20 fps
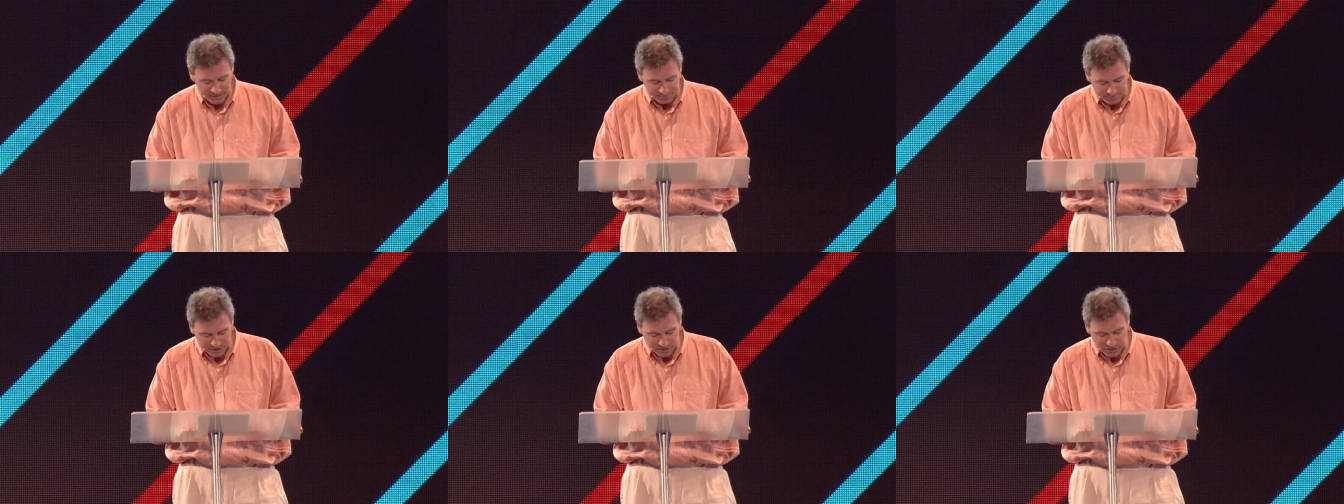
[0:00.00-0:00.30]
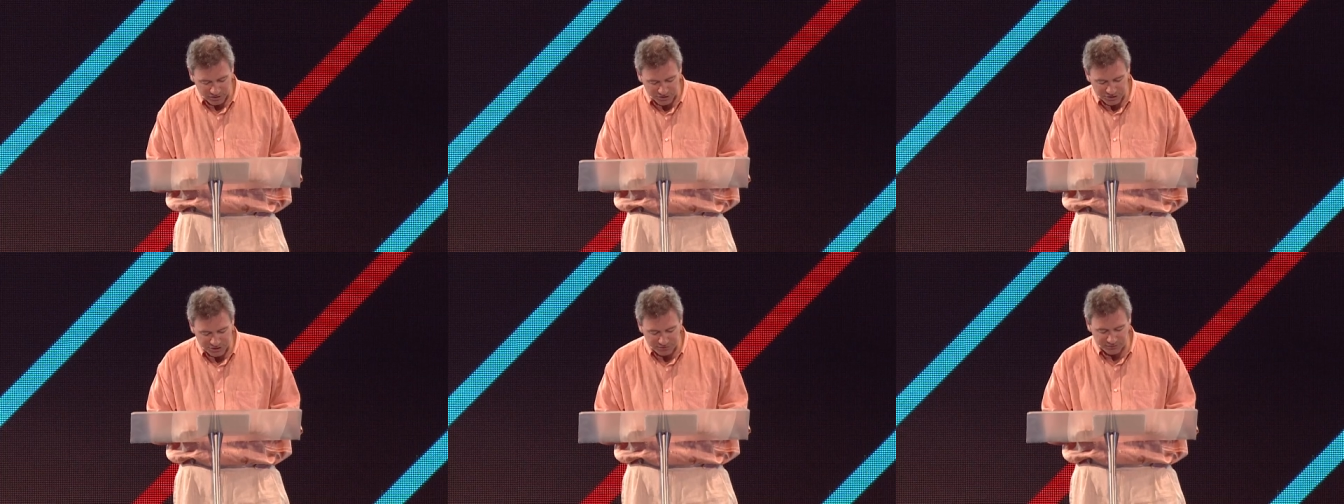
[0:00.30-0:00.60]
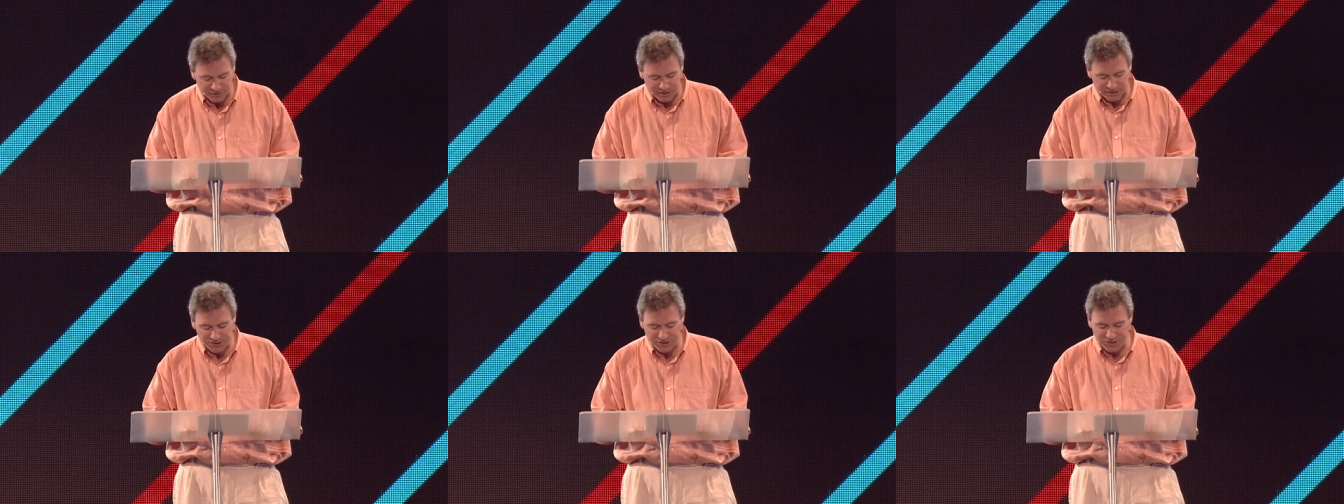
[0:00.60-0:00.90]
because
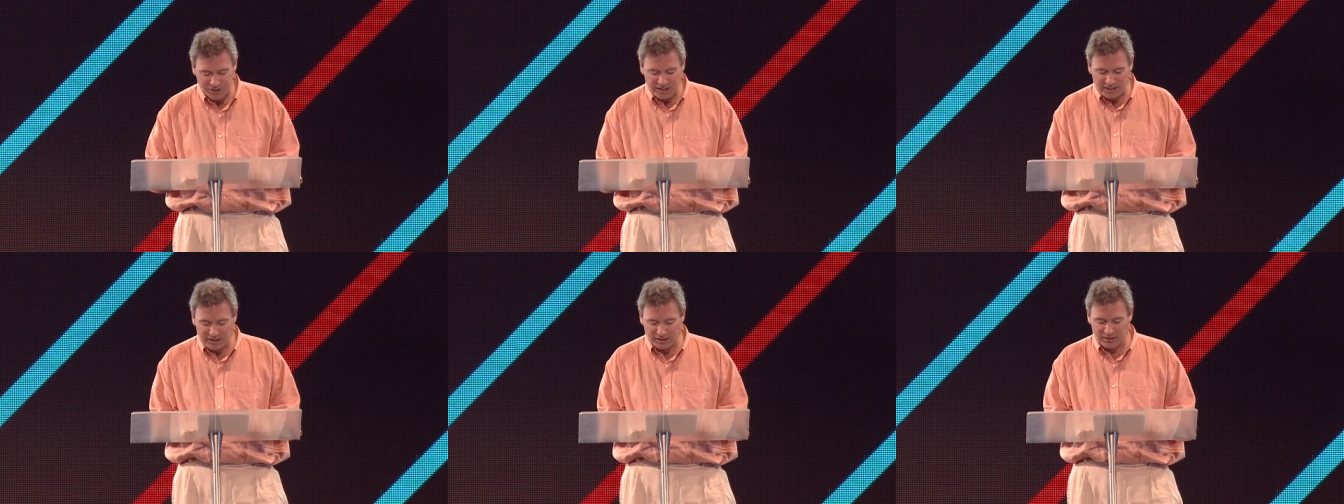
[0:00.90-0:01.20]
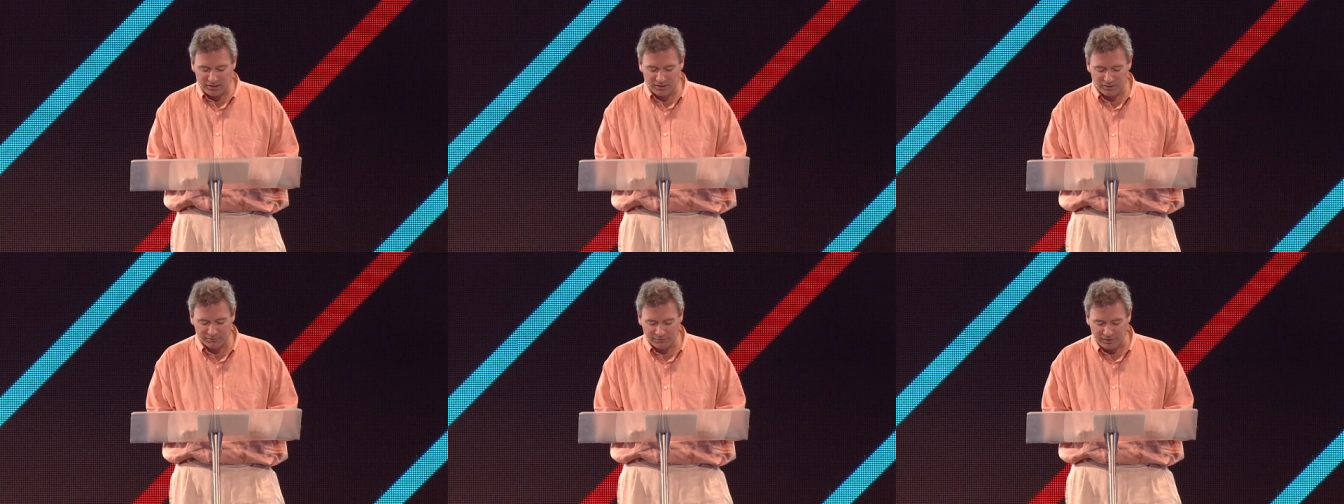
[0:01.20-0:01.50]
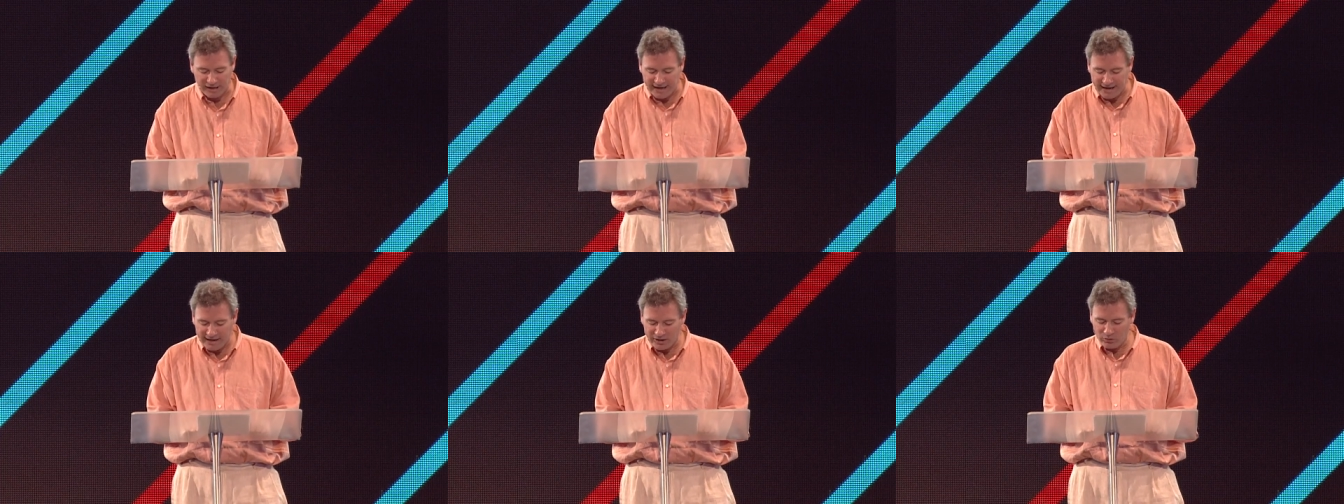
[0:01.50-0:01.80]
for the sake of
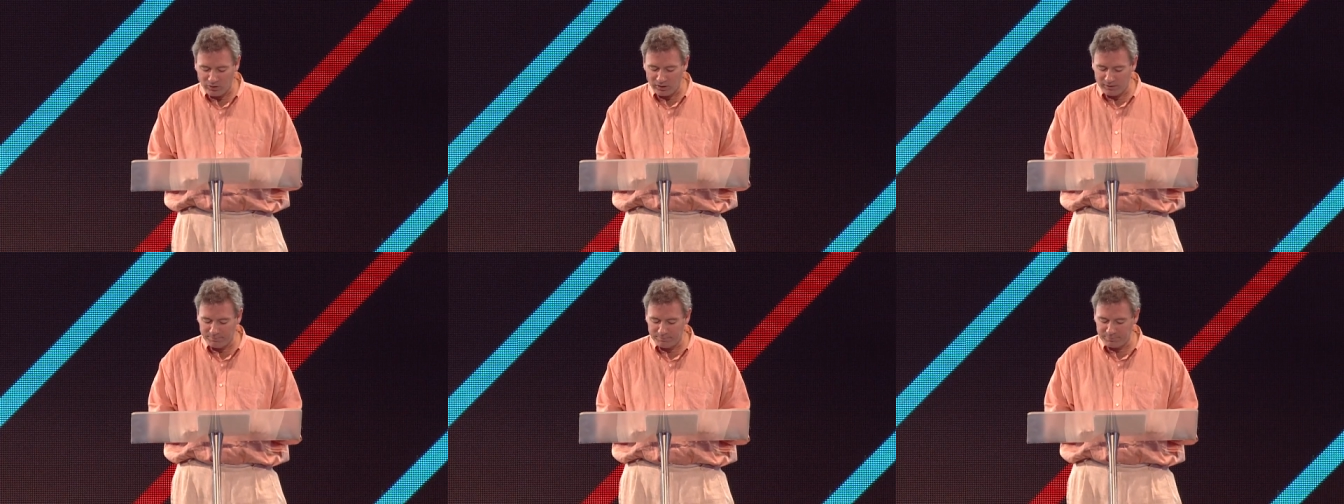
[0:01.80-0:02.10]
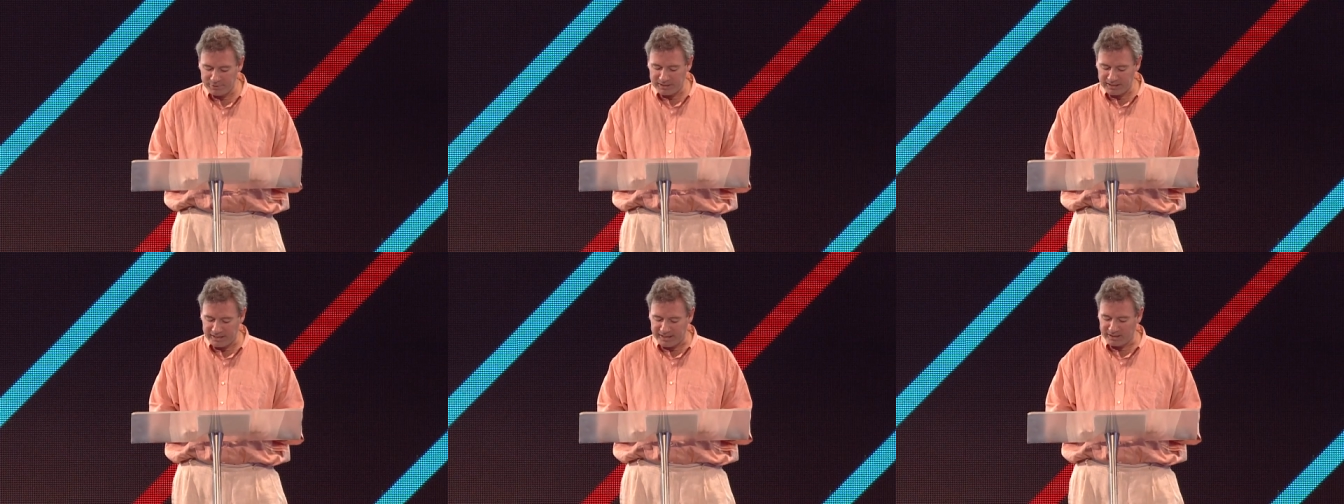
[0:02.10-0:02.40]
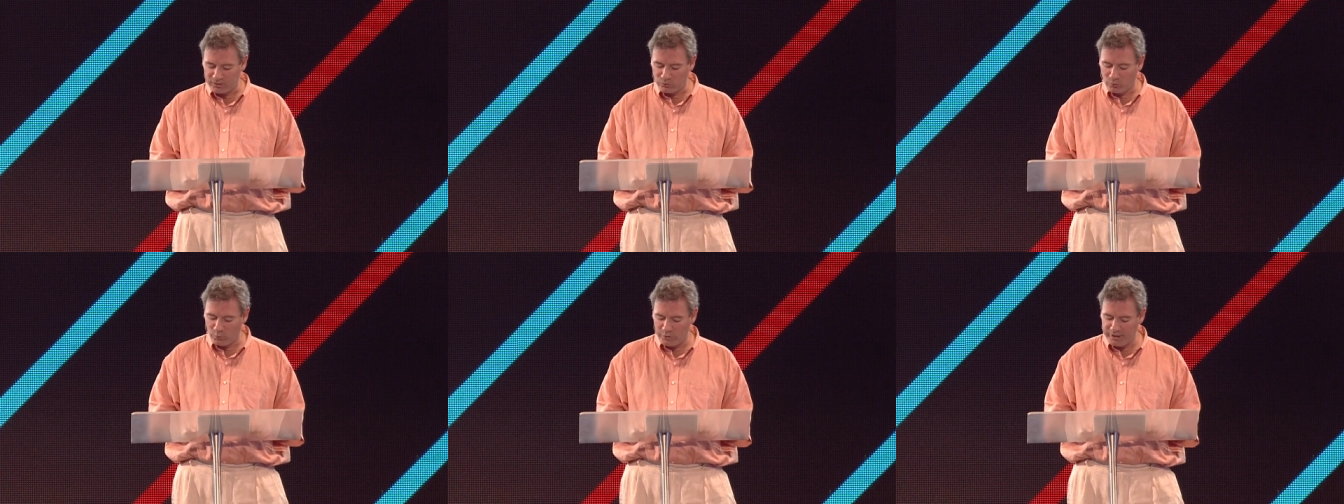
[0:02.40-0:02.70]
our
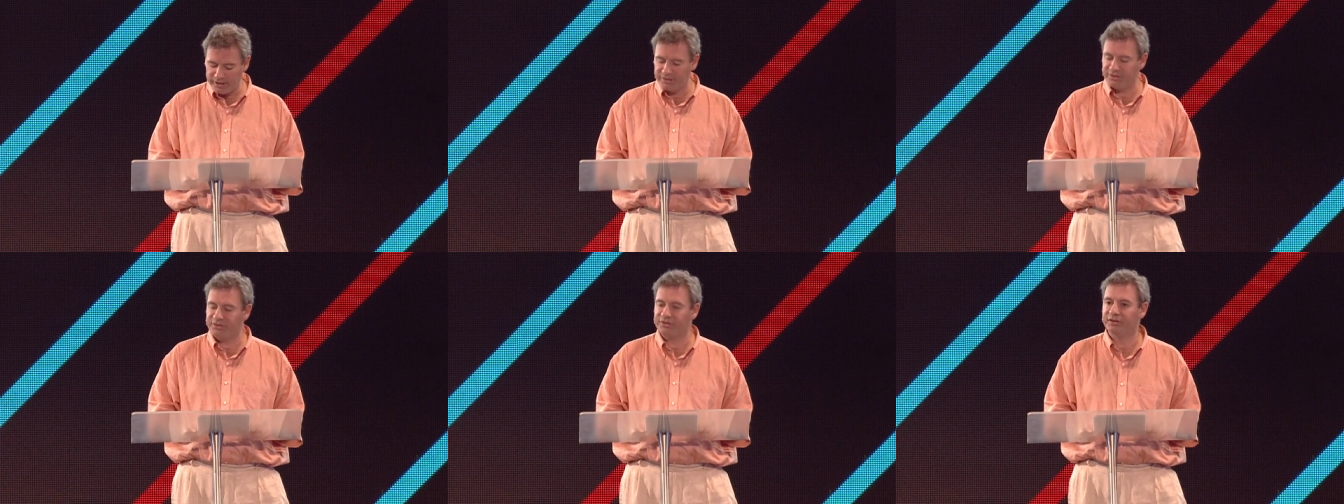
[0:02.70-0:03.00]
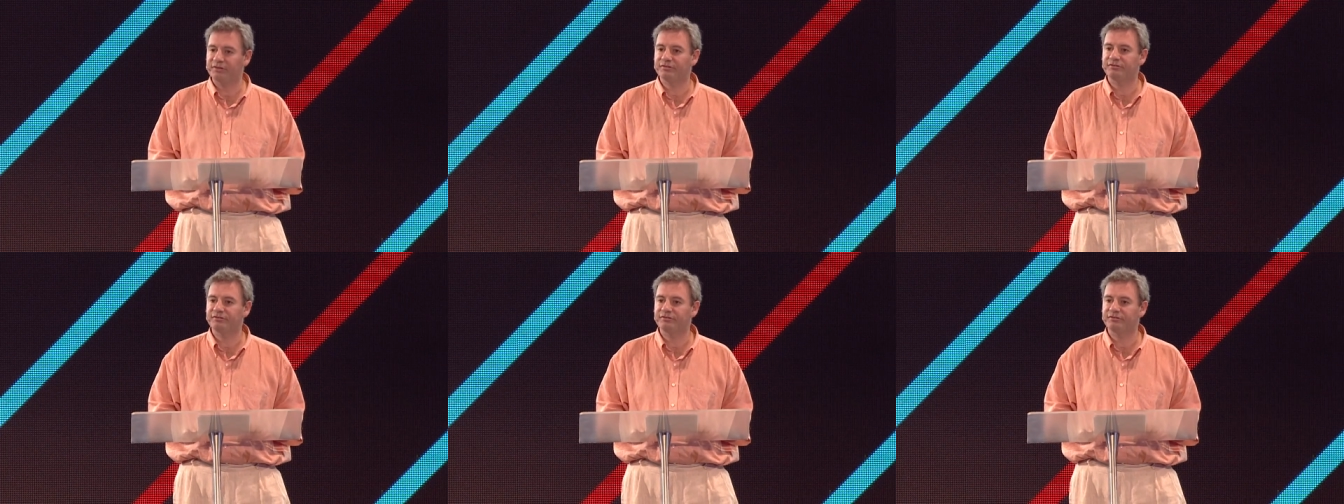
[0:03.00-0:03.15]
being with the